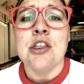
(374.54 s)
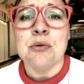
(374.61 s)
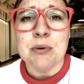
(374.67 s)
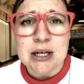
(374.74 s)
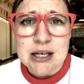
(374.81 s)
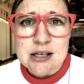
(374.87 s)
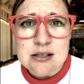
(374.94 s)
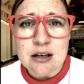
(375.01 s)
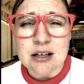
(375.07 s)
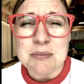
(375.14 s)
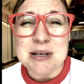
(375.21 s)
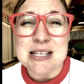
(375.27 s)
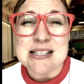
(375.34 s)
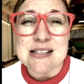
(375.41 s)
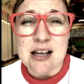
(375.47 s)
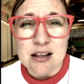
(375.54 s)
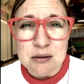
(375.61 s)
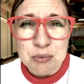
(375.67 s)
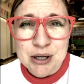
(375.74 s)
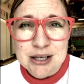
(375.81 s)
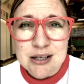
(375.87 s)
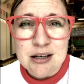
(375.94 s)
3s are to be
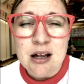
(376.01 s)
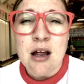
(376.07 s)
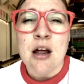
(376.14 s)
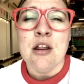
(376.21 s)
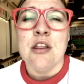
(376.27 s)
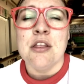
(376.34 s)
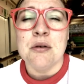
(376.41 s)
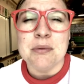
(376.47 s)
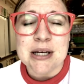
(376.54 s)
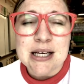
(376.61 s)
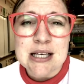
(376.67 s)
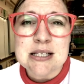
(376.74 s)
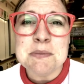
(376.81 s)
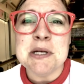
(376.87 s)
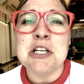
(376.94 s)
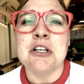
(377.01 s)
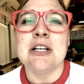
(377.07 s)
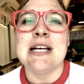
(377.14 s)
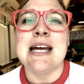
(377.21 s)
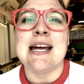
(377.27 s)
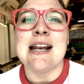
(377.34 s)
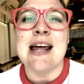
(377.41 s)
celebrated. 3s mean
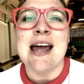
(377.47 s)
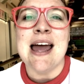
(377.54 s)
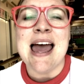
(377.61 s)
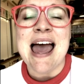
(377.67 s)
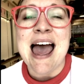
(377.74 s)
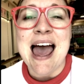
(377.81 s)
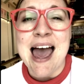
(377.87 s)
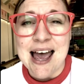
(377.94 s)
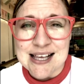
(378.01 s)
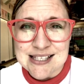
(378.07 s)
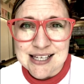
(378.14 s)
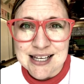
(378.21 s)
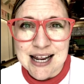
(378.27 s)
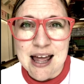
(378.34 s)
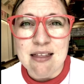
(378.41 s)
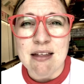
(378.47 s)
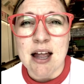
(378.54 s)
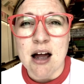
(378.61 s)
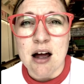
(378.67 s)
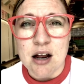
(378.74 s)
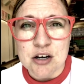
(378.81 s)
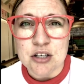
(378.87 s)
your kid has it and
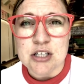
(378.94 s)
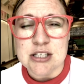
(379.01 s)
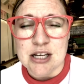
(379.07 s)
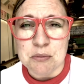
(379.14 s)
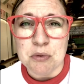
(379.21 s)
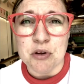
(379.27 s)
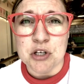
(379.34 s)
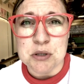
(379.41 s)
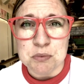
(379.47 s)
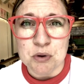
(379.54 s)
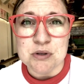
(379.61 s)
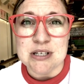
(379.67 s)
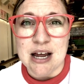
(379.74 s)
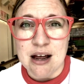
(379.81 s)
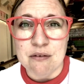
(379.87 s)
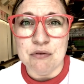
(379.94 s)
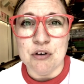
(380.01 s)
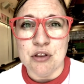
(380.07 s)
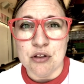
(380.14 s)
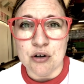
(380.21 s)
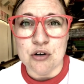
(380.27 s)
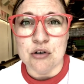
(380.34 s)
they understand what they're supposed to have
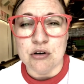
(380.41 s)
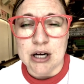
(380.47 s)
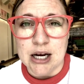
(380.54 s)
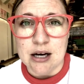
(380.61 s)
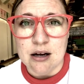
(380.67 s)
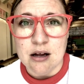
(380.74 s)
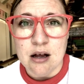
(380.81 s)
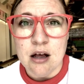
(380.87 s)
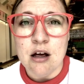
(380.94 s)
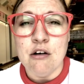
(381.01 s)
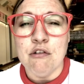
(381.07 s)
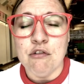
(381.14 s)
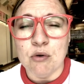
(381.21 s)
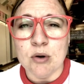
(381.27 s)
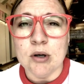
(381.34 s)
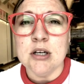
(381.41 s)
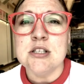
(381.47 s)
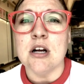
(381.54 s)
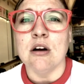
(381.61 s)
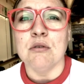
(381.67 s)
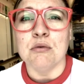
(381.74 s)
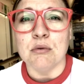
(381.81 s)
for 3rd grade.
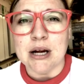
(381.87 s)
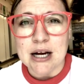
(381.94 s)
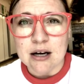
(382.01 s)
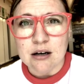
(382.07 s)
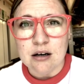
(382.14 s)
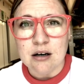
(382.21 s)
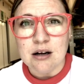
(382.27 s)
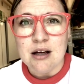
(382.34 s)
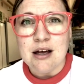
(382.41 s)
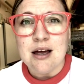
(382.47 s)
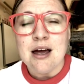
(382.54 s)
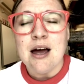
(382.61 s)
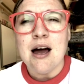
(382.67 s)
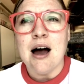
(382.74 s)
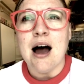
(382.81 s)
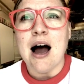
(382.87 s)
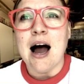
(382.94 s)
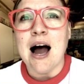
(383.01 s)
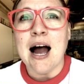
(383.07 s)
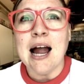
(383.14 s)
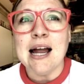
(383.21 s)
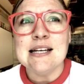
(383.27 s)
4s are rare.
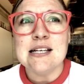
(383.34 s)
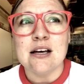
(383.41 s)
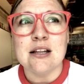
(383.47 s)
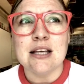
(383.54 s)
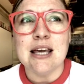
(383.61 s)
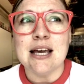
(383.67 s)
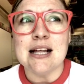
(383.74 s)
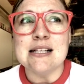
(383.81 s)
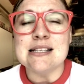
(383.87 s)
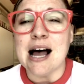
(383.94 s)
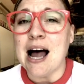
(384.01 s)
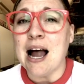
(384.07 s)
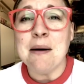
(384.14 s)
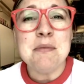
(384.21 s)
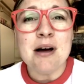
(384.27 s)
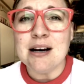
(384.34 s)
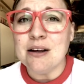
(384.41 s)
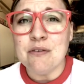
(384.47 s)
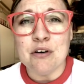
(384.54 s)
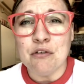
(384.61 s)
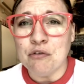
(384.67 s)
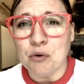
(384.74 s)
I tell the kids, I'm not
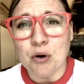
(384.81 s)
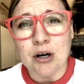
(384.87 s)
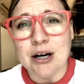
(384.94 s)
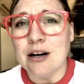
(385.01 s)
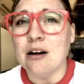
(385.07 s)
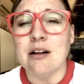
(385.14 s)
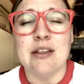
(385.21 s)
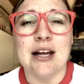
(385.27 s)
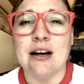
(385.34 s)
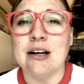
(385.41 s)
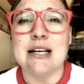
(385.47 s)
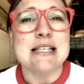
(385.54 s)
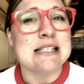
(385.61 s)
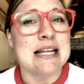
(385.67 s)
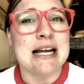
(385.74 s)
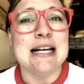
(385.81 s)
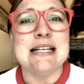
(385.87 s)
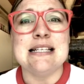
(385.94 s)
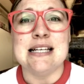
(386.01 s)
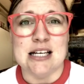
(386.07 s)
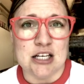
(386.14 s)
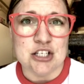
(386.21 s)
even a 4 in all the areas that I
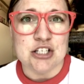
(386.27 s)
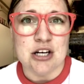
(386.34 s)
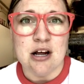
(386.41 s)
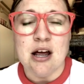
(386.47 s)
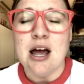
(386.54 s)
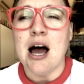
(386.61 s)
teach.